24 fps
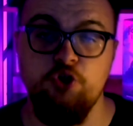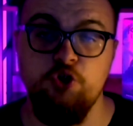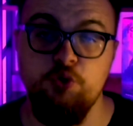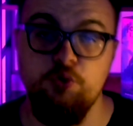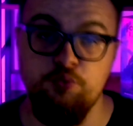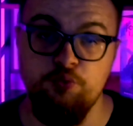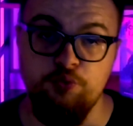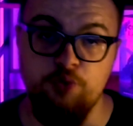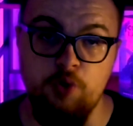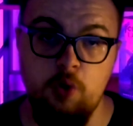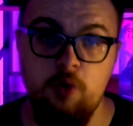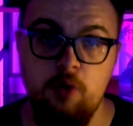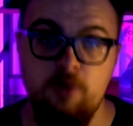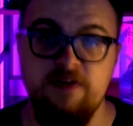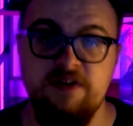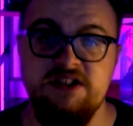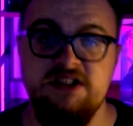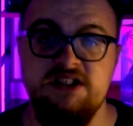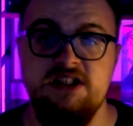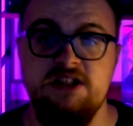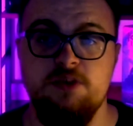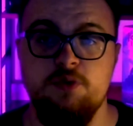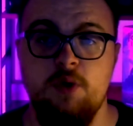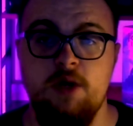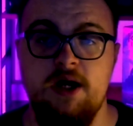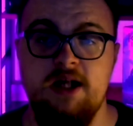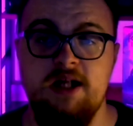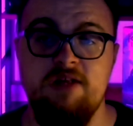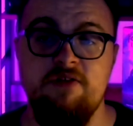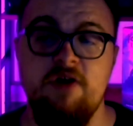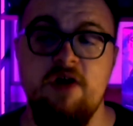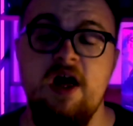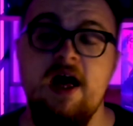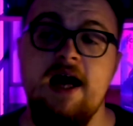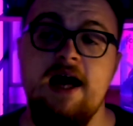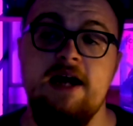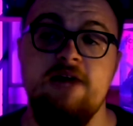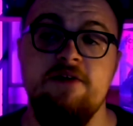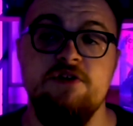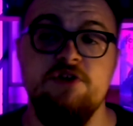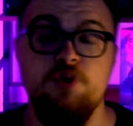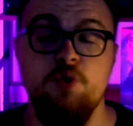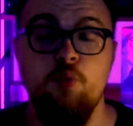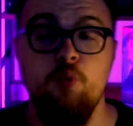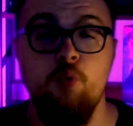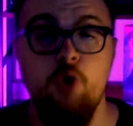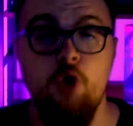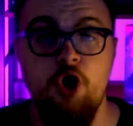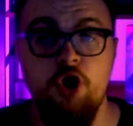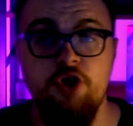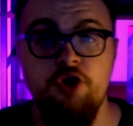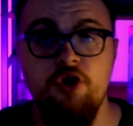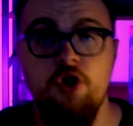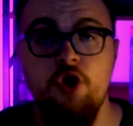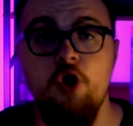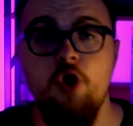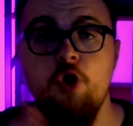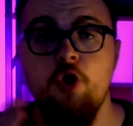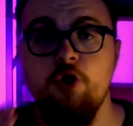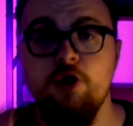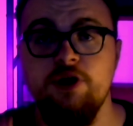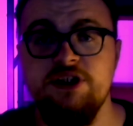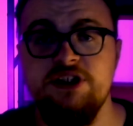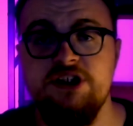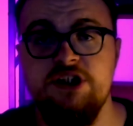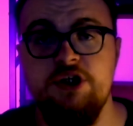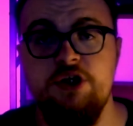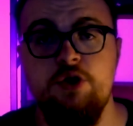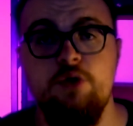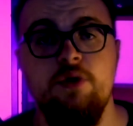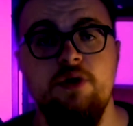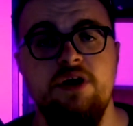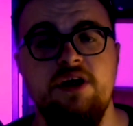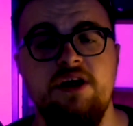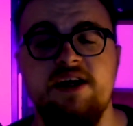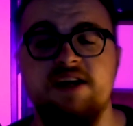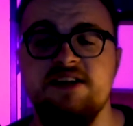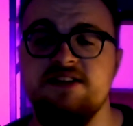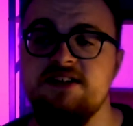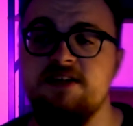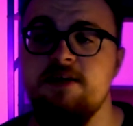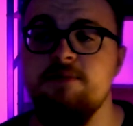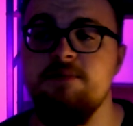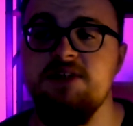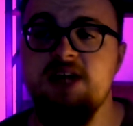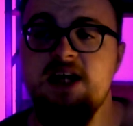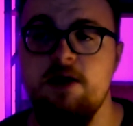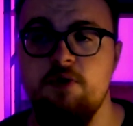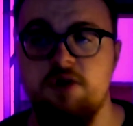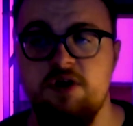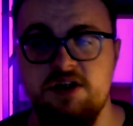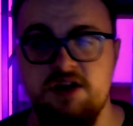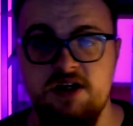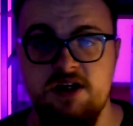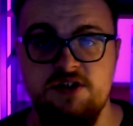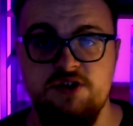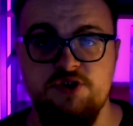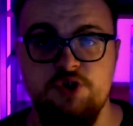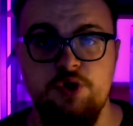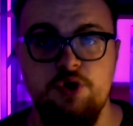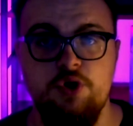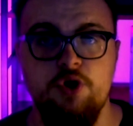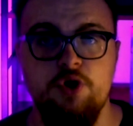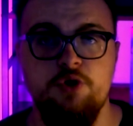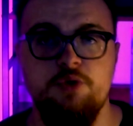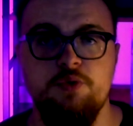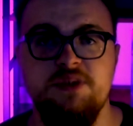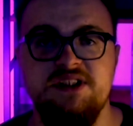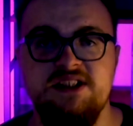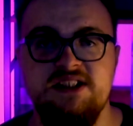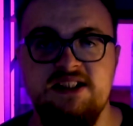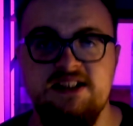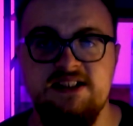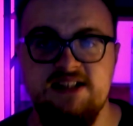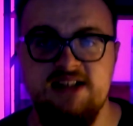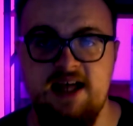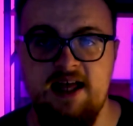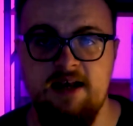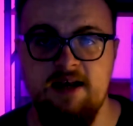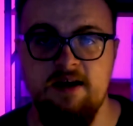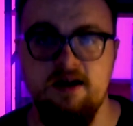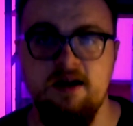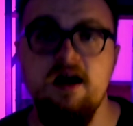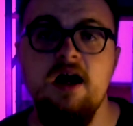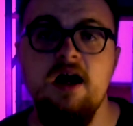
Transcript: you roll the D12, and if it's a 1 or a 2, you get stepped down a dice, so you go to a D10.